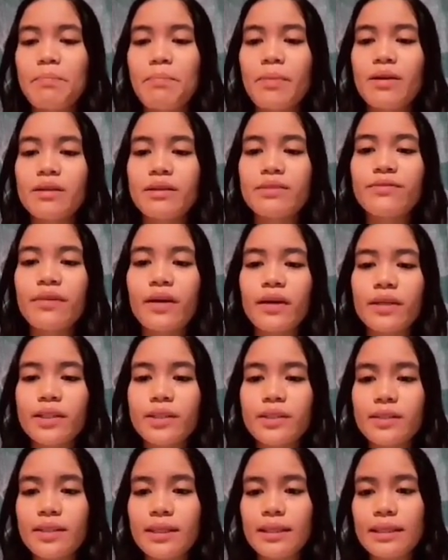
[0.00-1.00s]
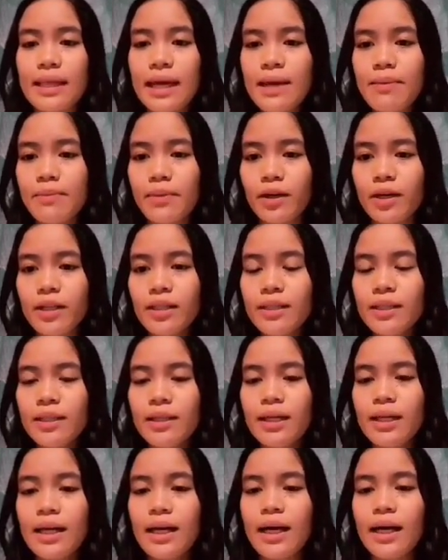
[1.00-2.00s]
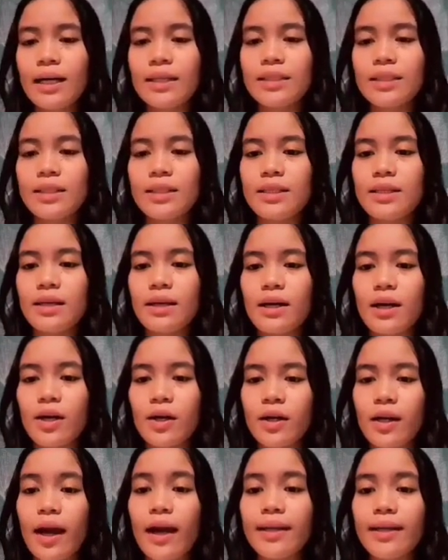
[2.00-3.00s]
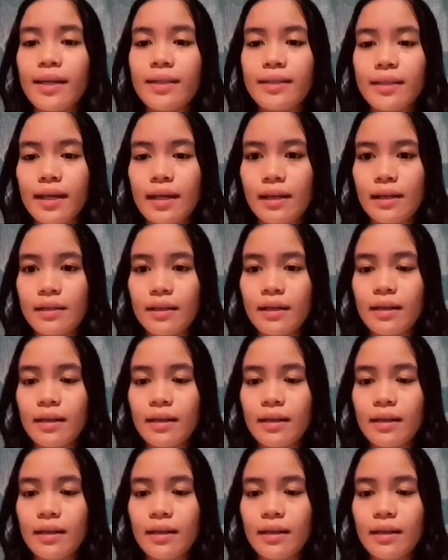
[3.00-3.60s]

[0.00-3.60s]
by referring to the table, and our identity